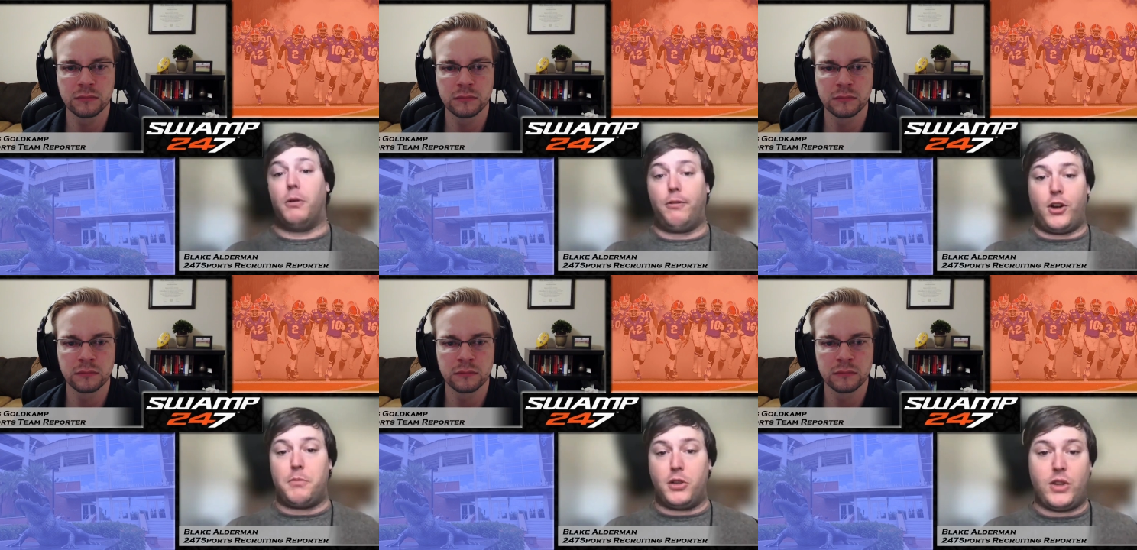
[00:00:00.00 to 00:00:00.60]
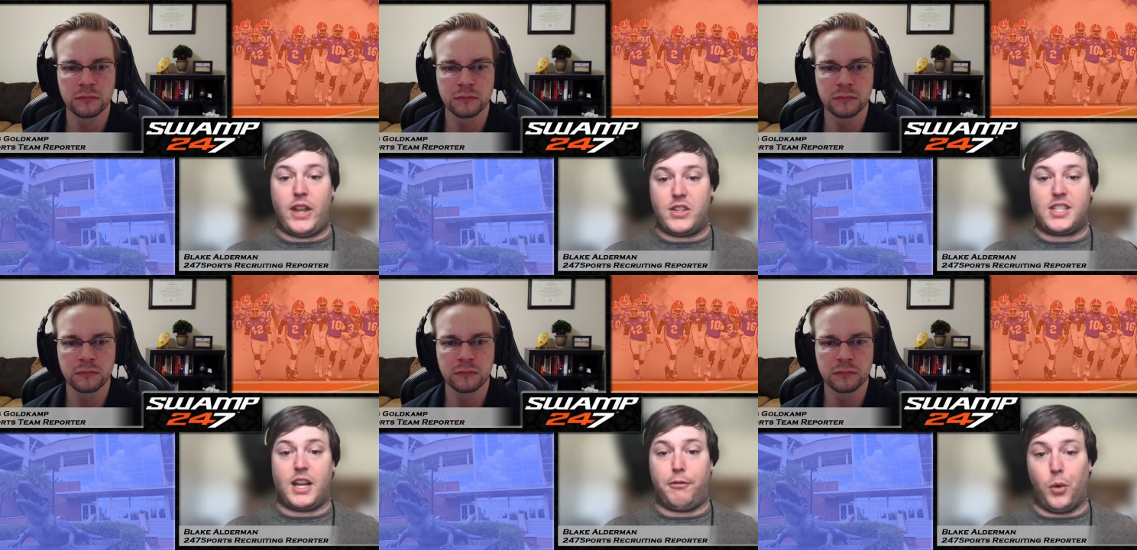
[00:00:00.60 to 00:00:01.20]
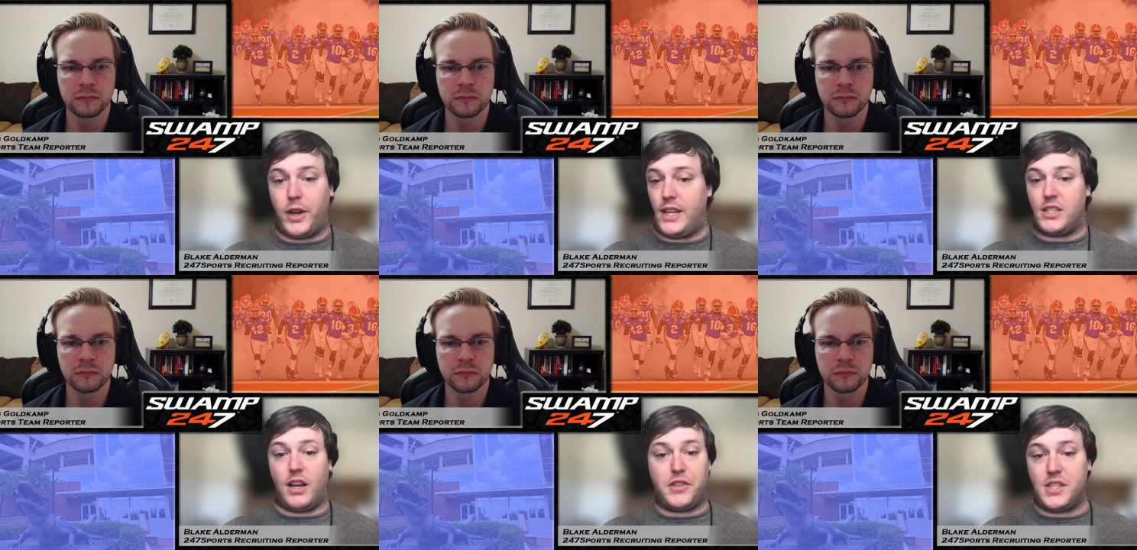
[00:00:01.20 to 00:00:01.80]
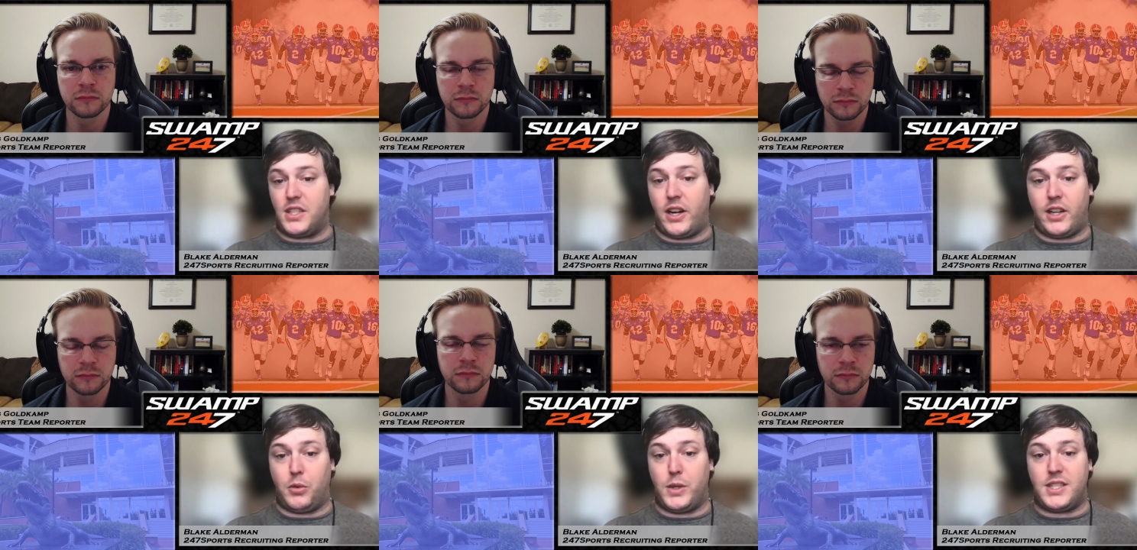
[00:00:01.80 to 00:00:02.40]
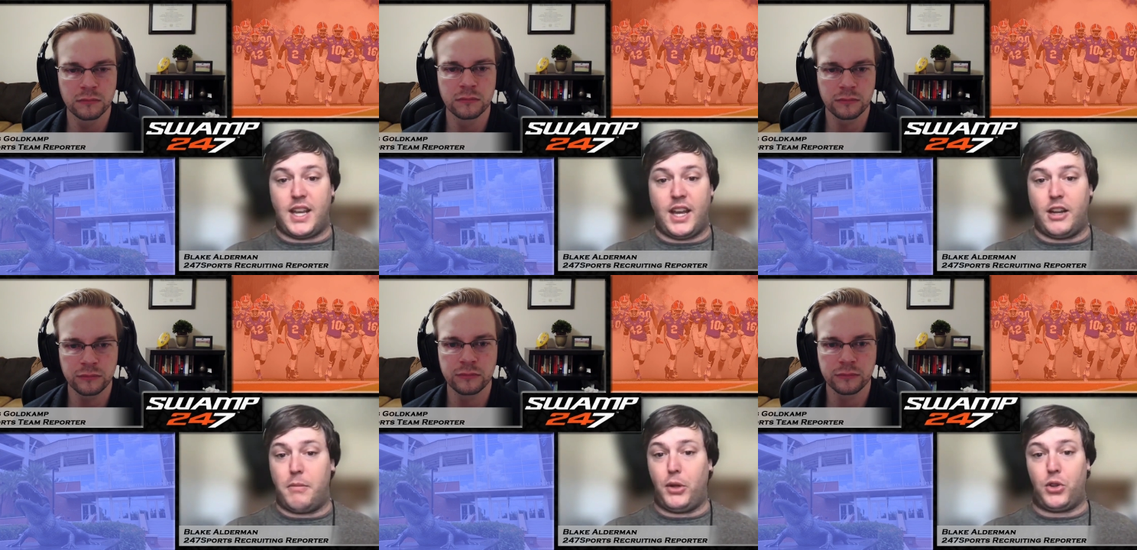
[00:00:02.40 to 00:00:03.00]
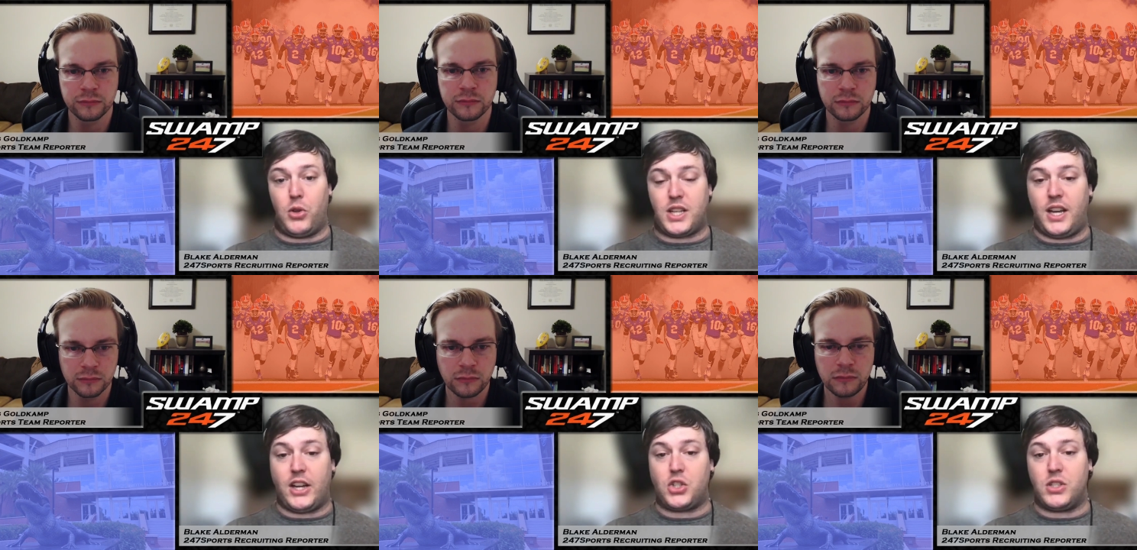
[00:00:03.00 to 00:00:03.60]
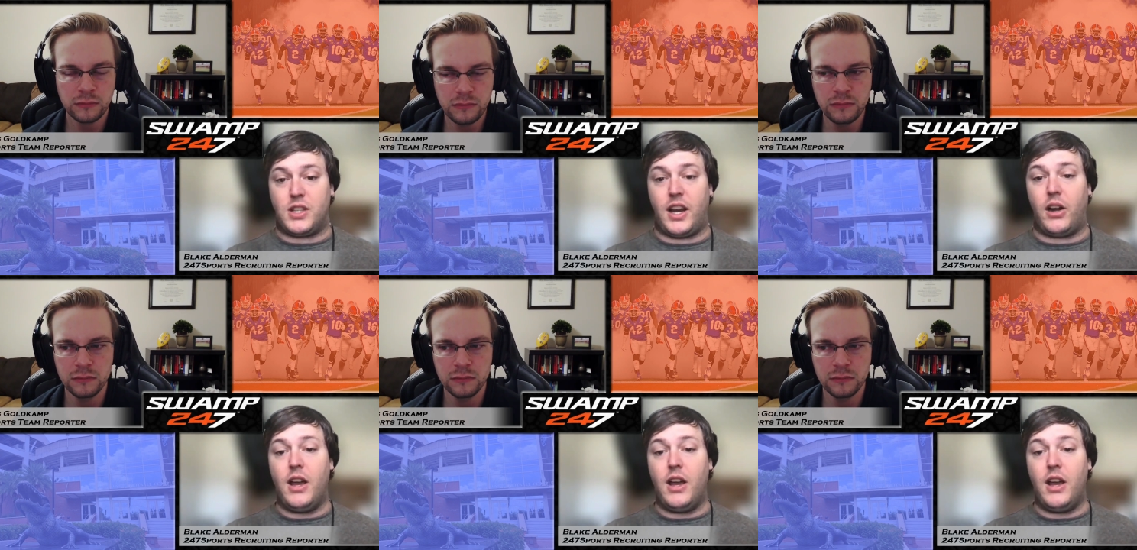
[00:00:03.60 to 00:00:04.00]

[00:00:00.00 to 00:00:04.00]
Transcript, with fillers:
Speaker 1: for him to do that in the state of Florida. He's obviously done it in Louisiana and built those connections there.